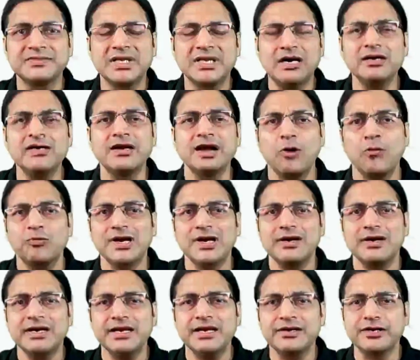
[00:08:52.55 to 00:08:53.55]

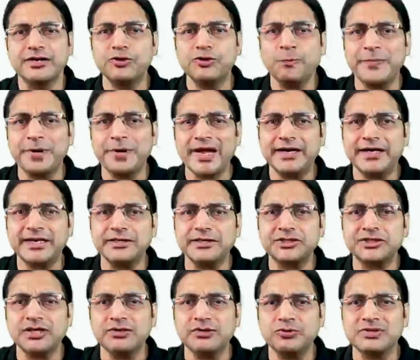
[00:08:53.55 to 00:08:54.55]
Undoubtedly, did you pay
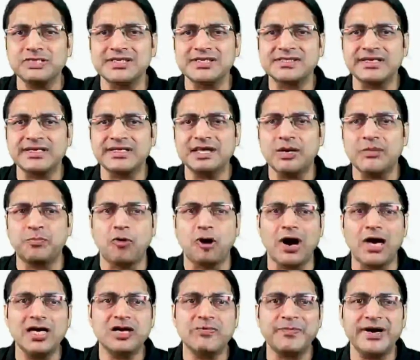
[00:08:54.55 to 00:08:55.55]
attention to this? In the
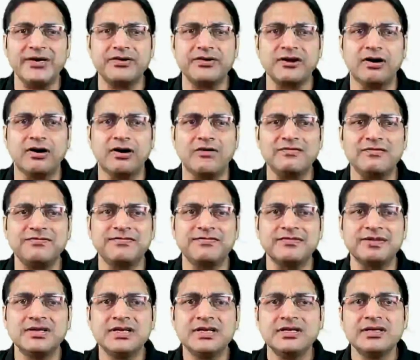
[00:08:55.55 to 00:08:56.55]
appointment of
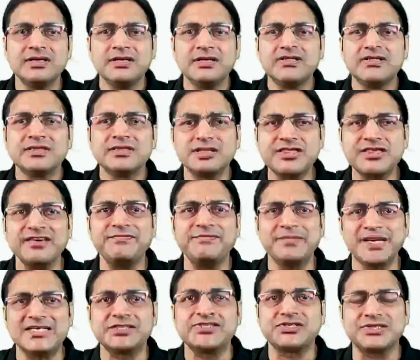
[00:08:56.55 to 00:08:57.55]
the chief
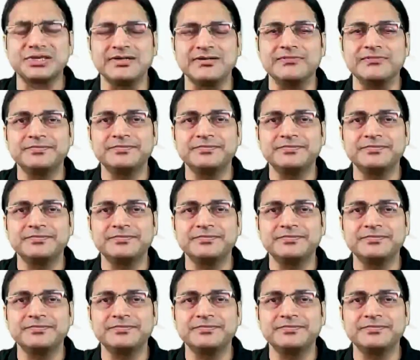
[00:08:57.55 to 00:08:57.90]
minister,